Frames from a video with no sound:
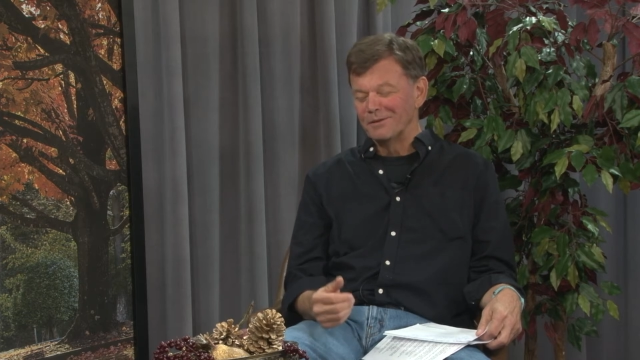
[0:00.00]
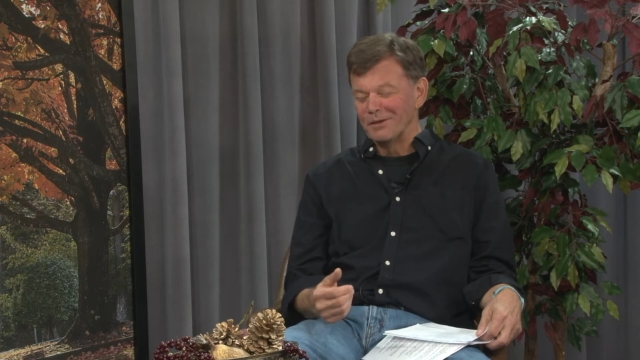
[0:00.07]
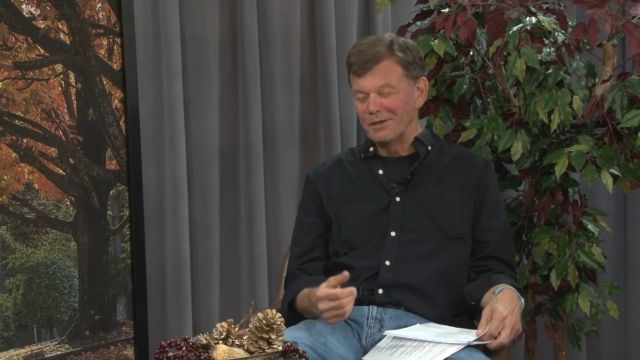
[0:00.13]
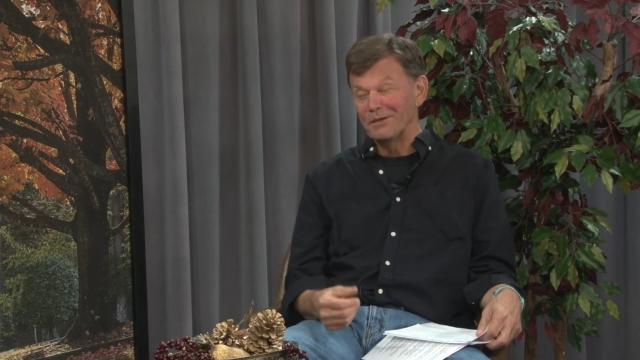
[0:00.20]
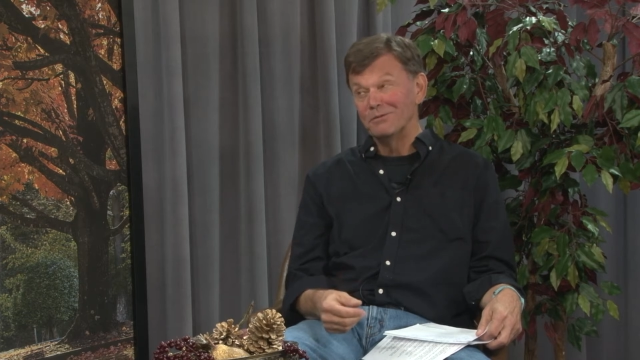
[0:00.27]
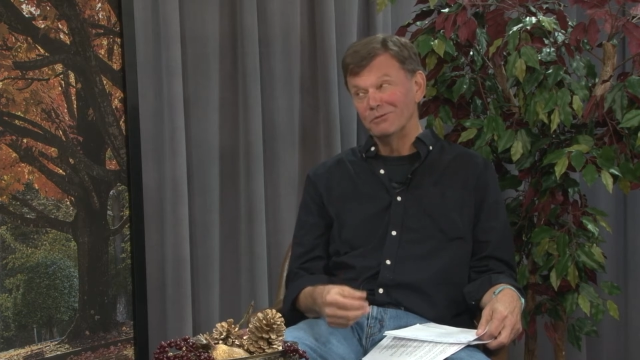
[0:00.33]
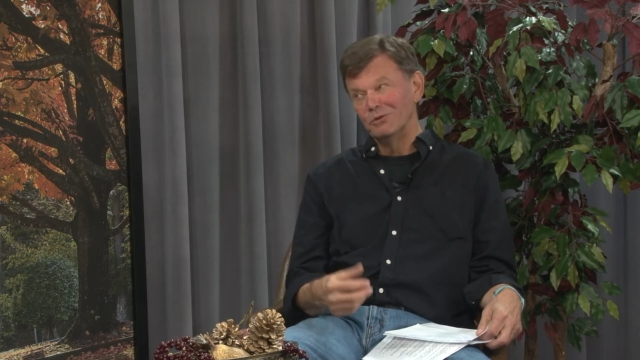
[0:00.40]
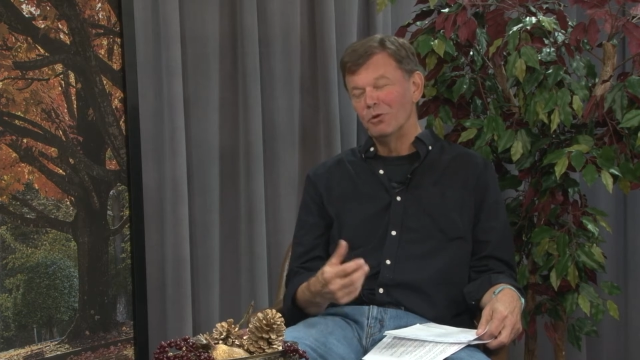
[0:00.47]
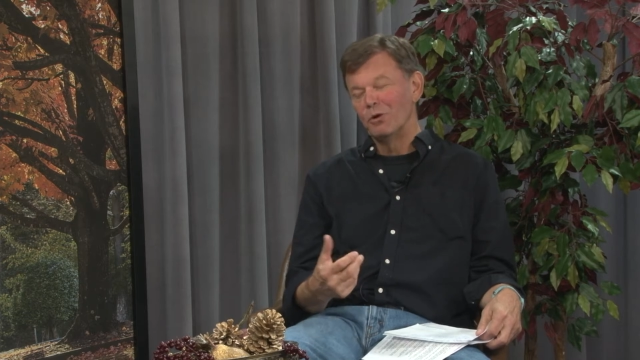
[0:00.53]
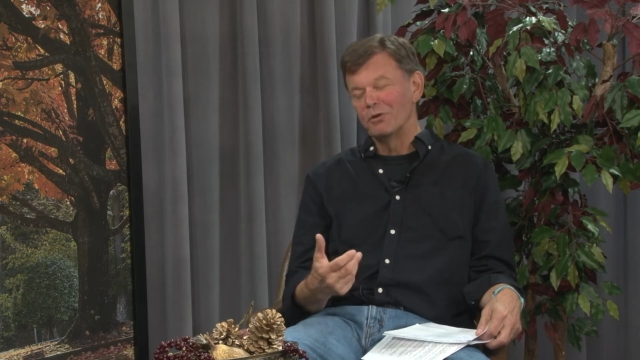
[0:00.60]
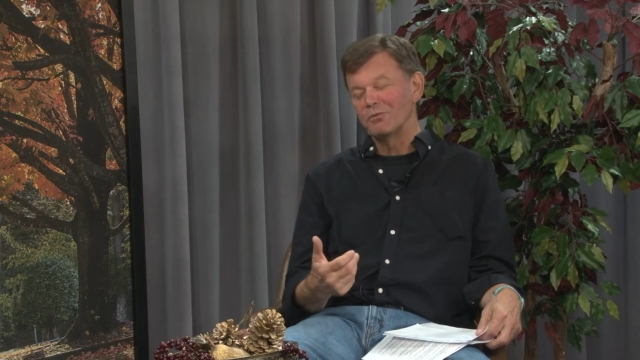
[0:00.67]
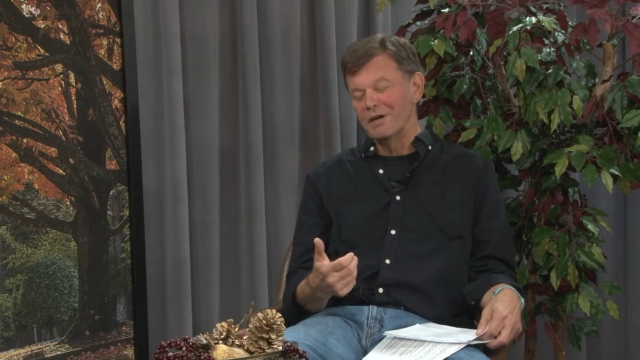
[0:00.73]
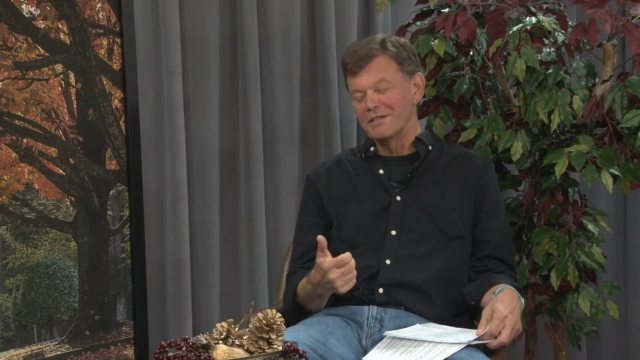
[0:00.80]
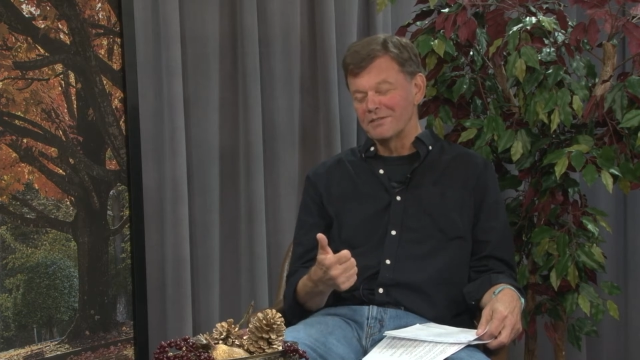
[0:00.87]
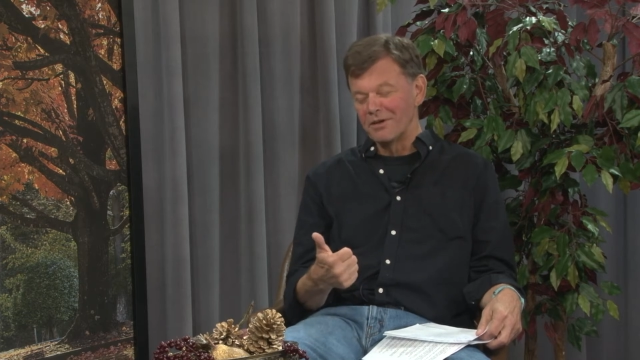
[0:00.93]
in
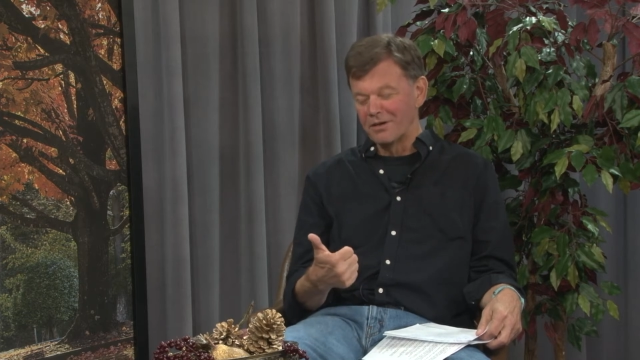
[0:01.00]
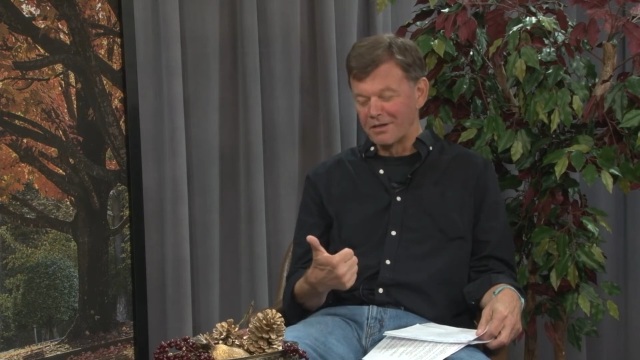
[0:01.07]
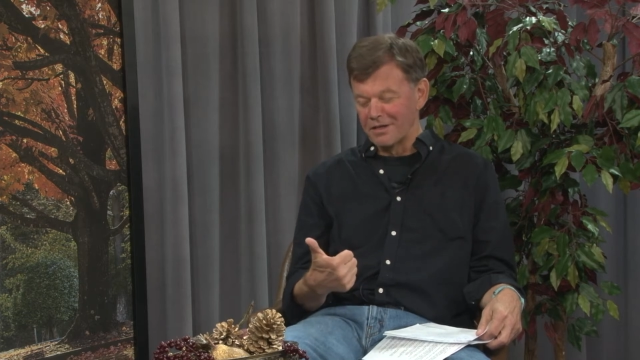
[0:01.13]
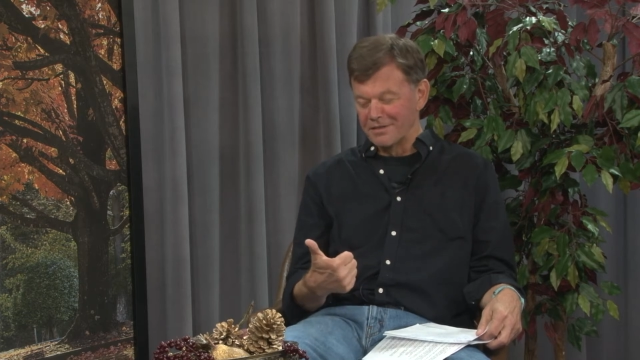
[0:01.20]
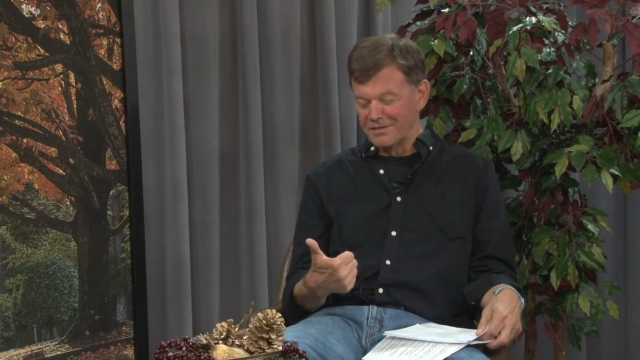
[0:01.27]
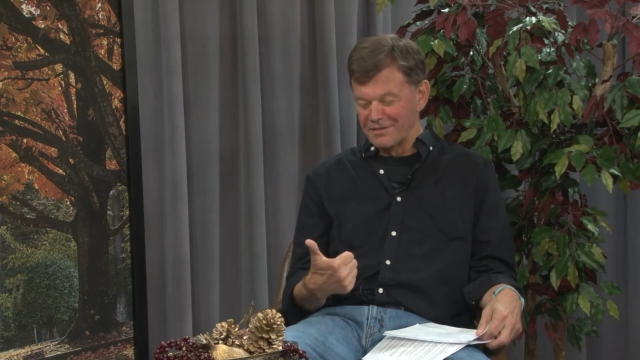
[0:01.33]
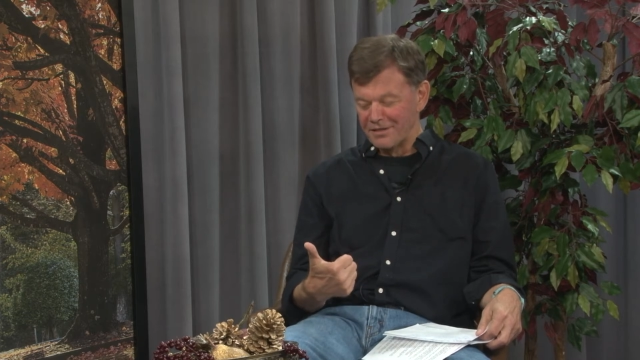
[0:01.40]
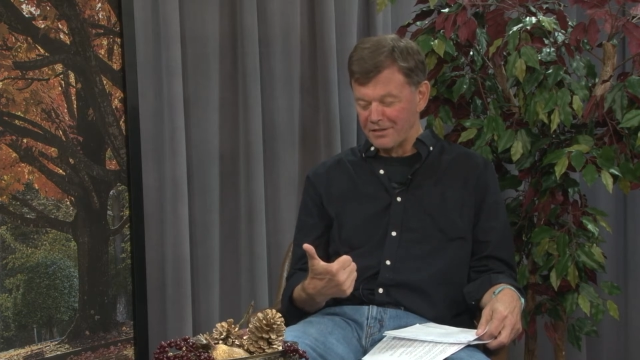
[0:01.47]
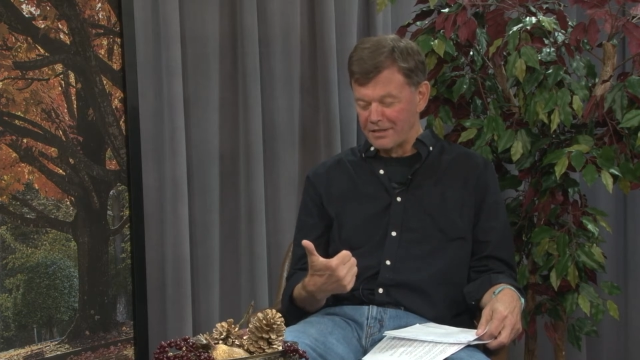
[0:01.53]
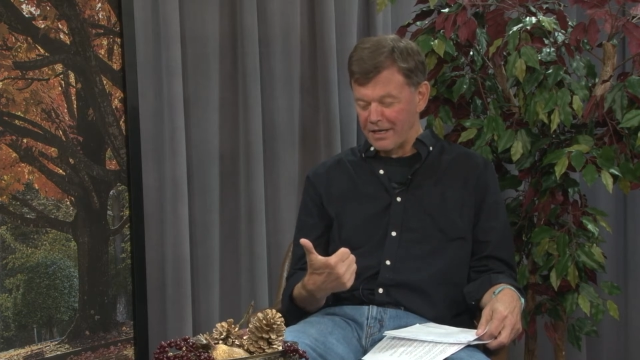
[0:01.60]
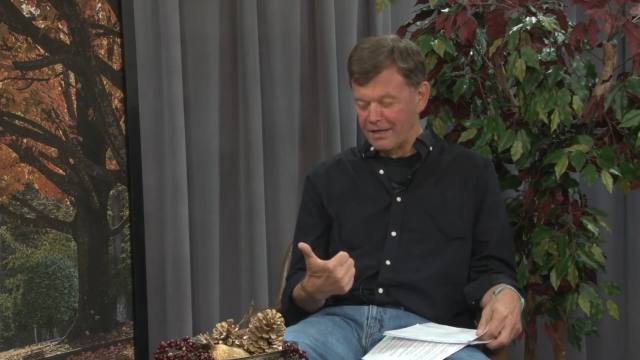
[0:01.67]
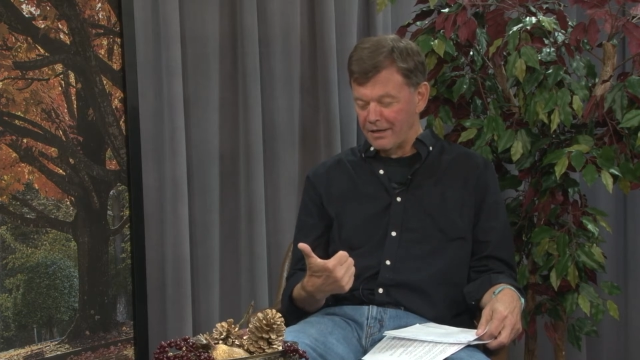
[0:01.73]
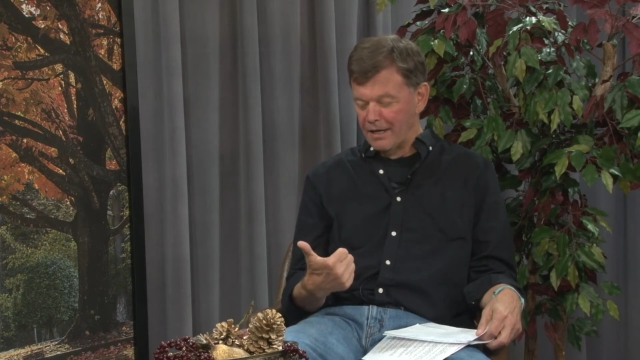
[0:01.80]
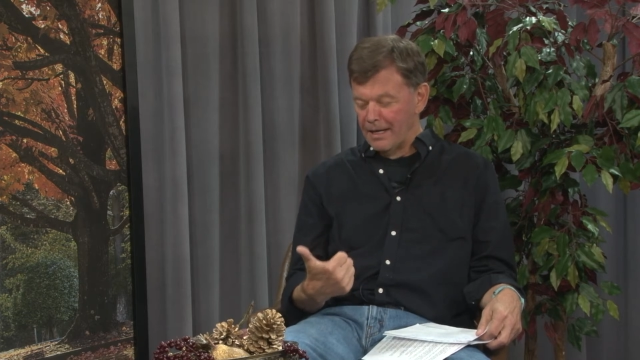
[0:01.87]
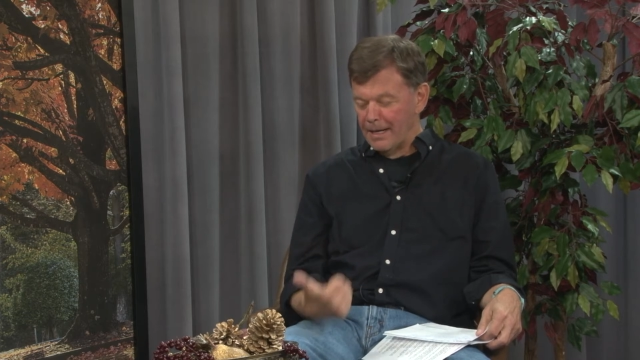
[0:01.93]
Northwest Arkansas,
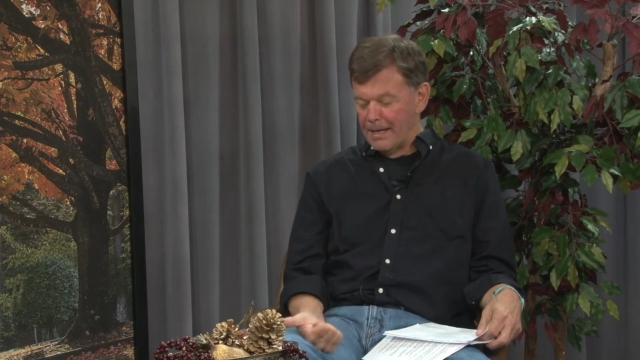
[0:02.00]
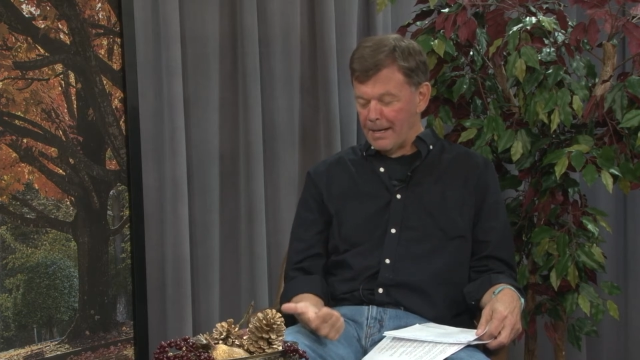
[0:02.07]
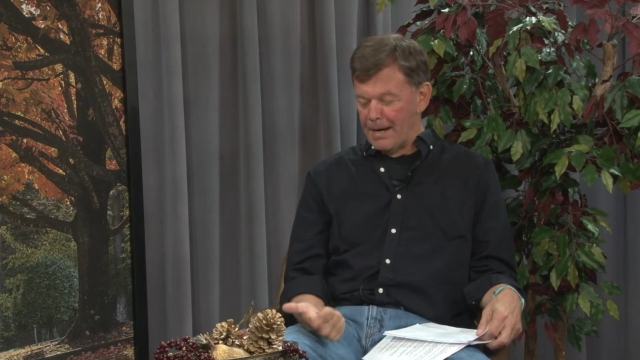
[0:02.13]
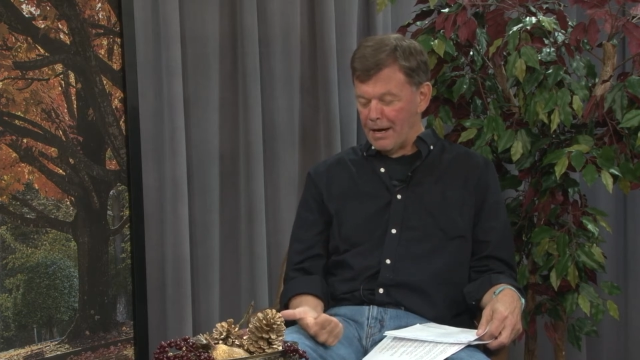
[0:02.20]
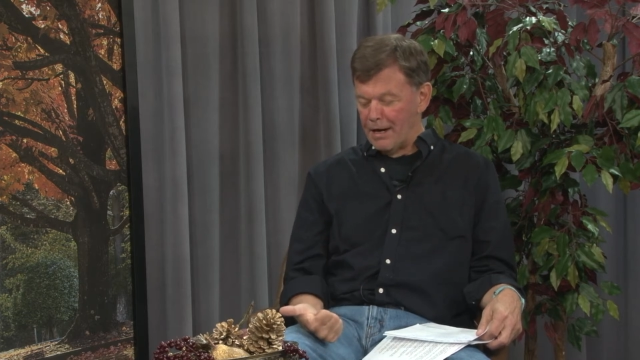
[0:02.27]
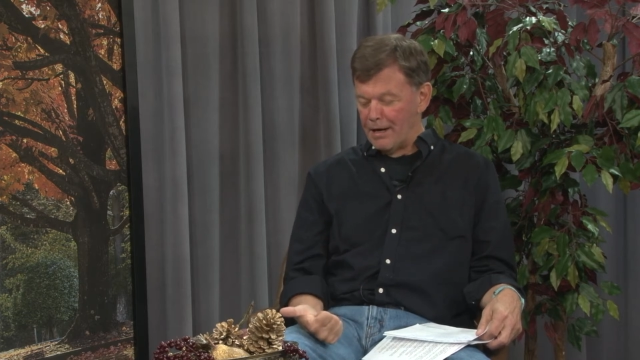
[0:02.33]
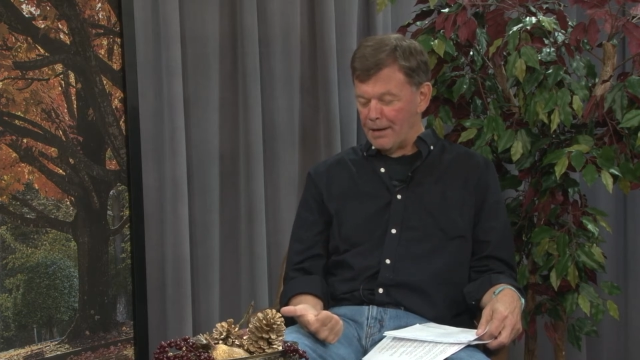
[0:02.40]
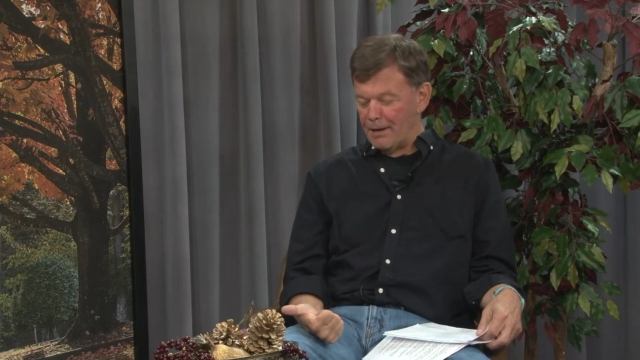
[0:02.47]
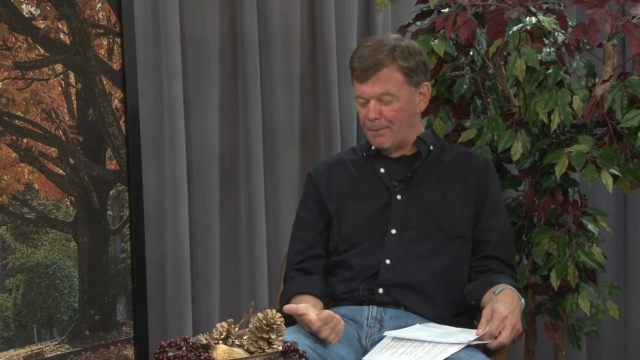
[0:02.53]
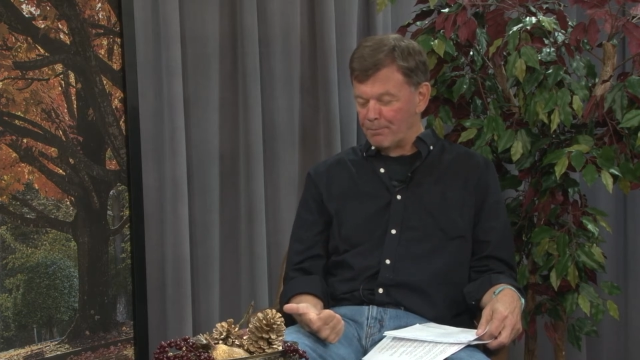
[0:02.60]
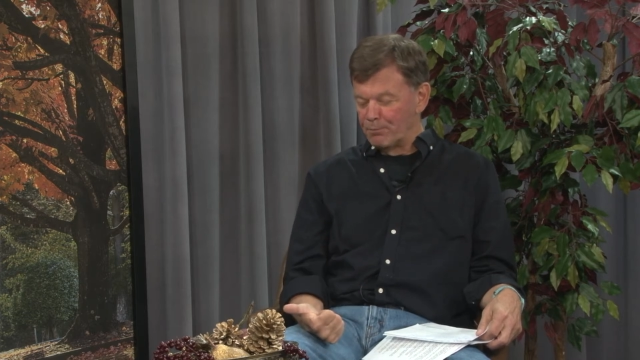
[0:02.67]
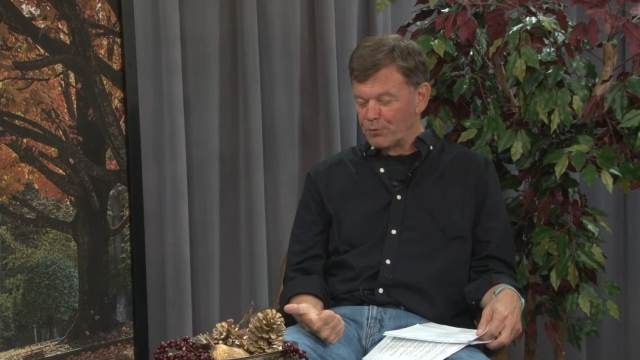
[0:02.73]
yeah.